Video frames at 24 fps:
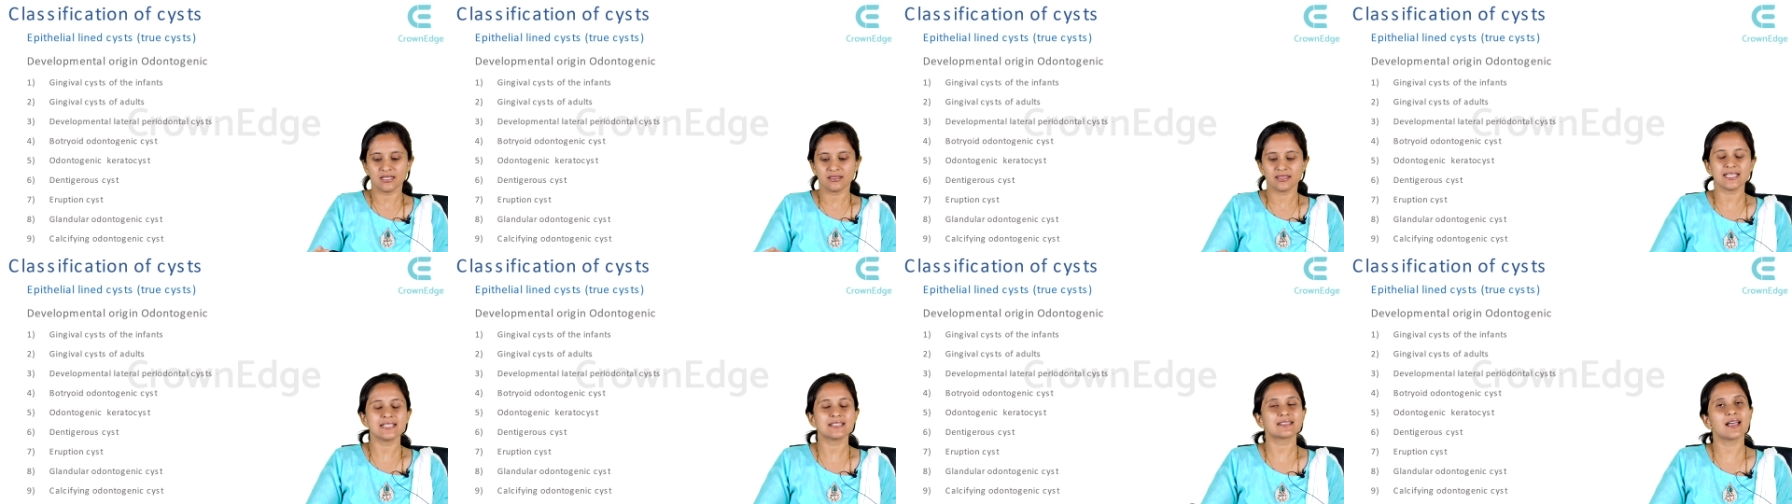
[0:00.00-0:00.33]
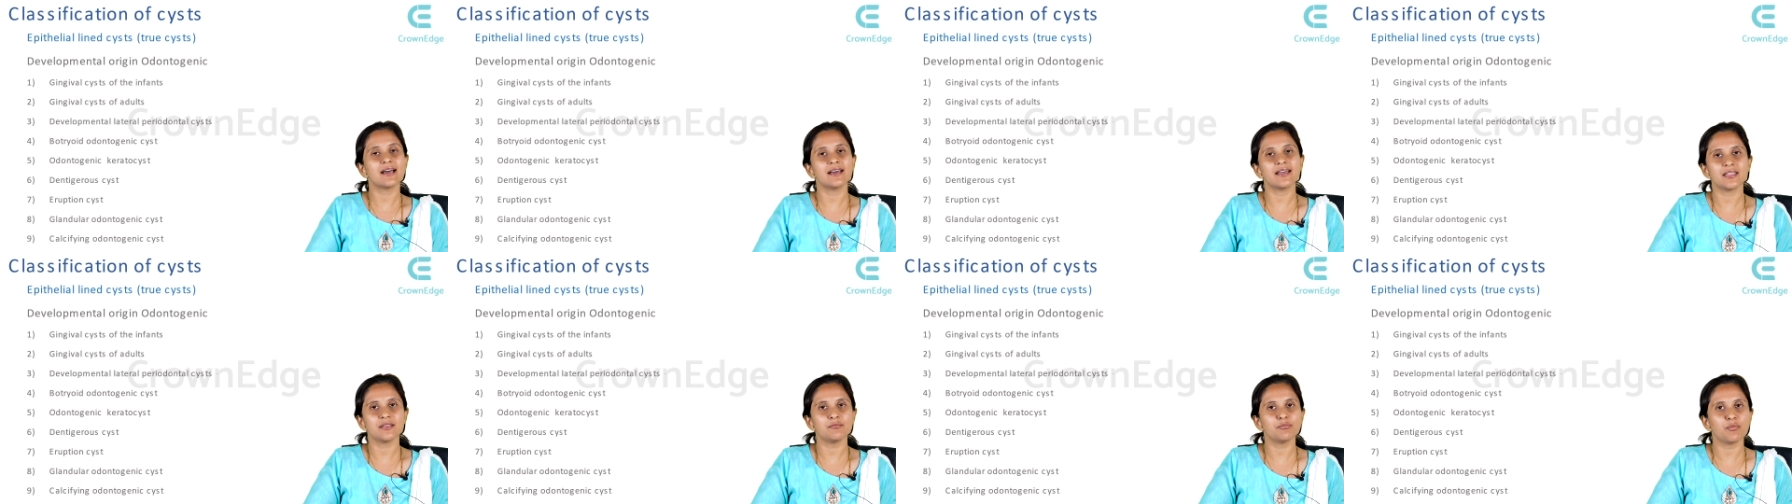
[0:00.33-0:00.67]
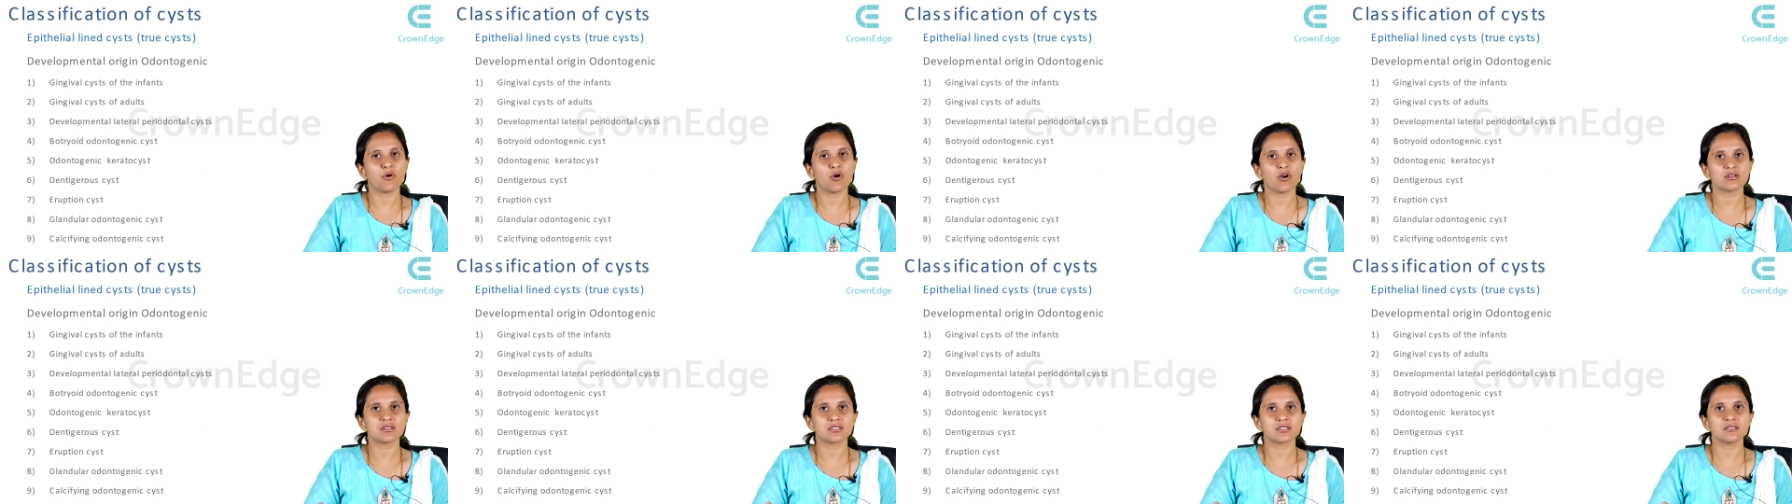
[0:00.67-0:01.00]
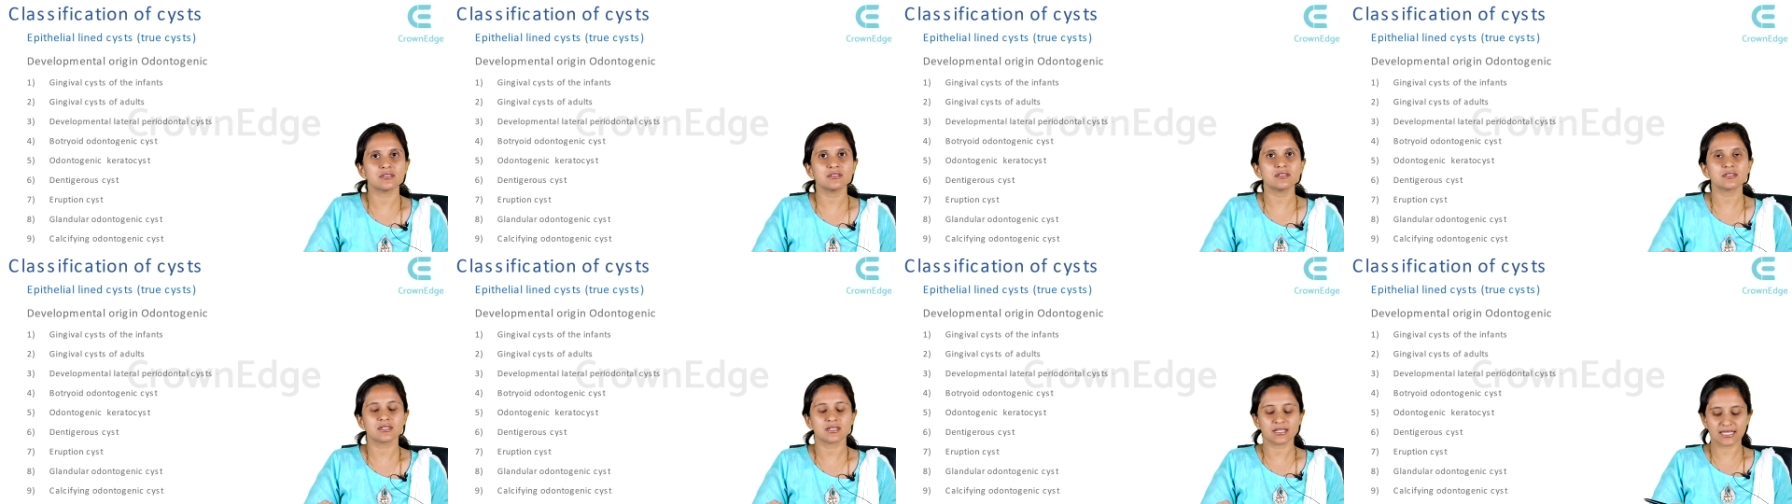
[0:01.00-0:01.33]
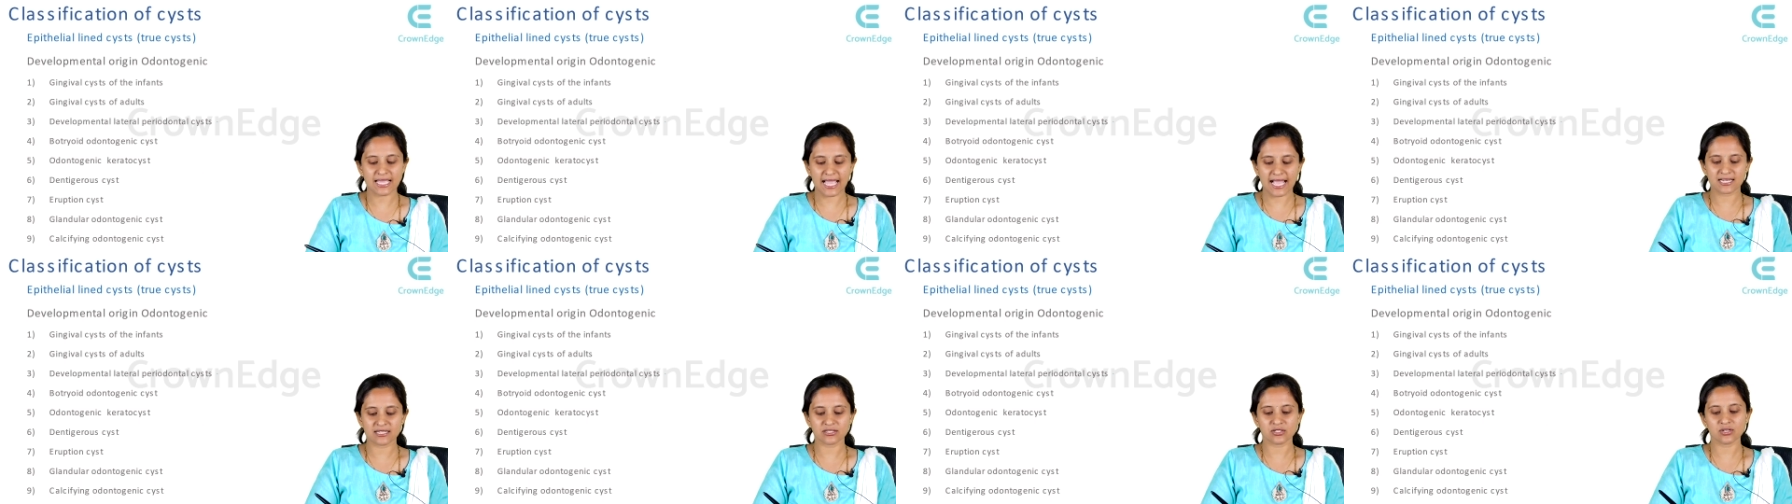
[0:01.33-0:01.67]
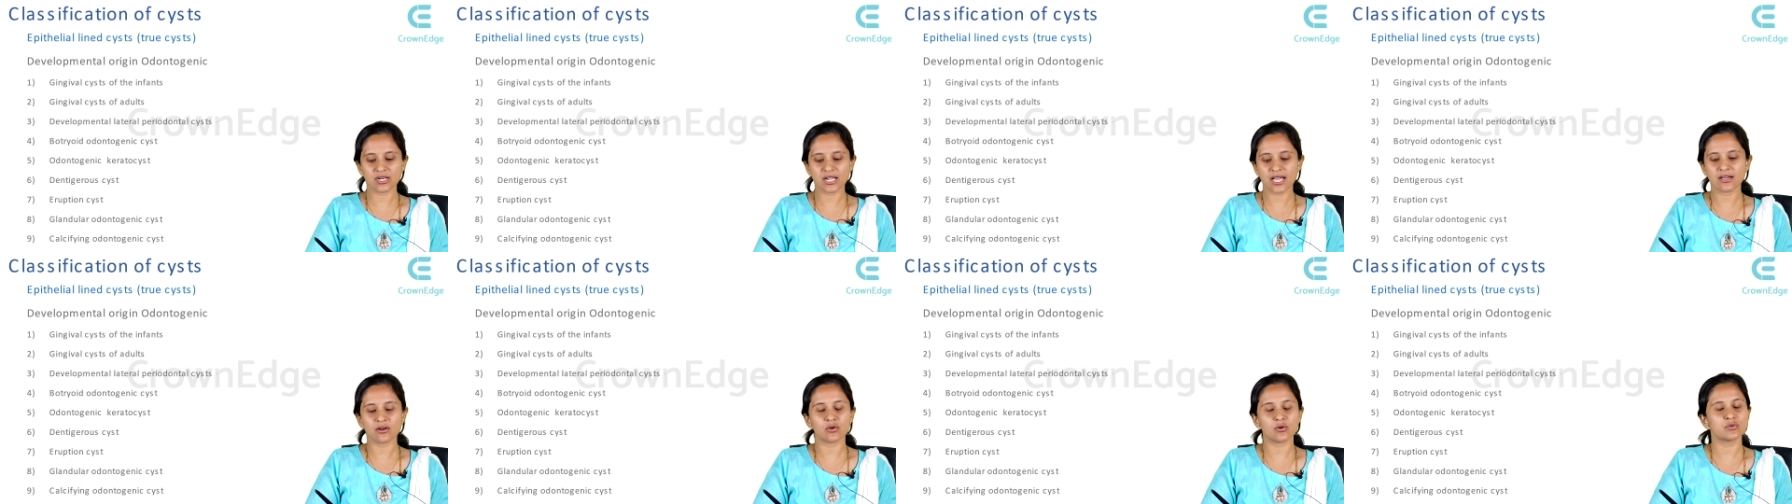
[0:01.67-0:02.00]
These are important.
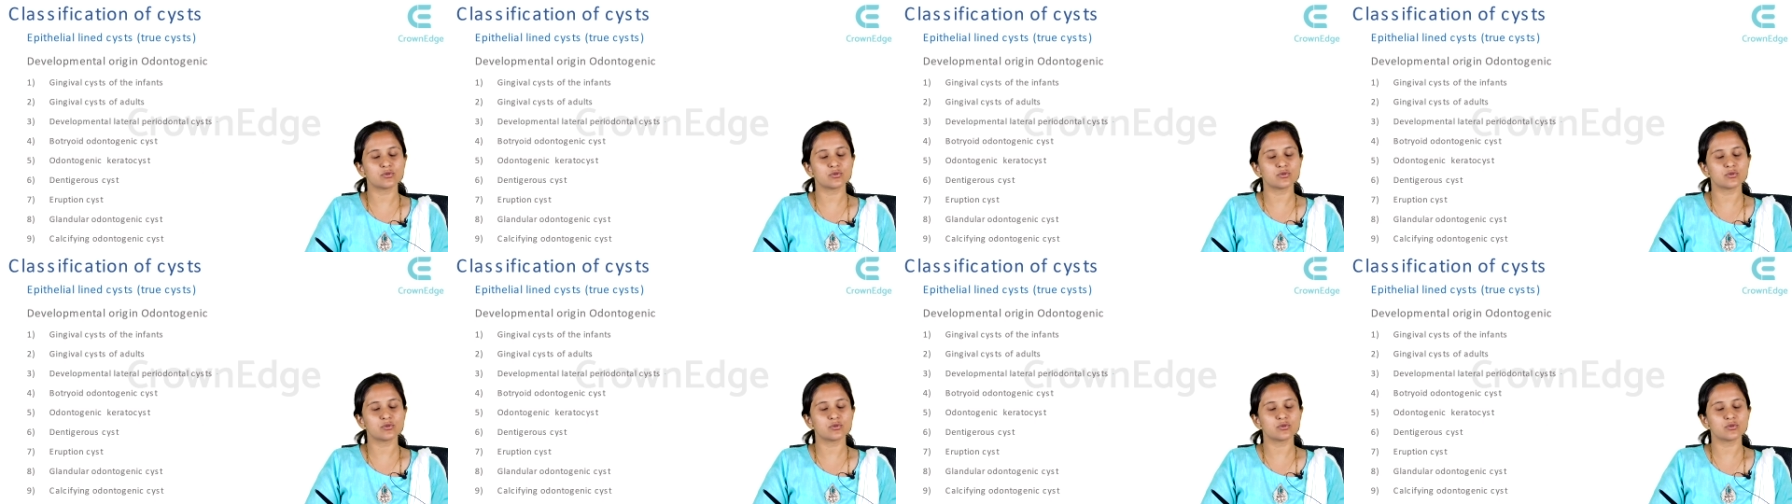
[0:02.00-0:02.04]
Glandular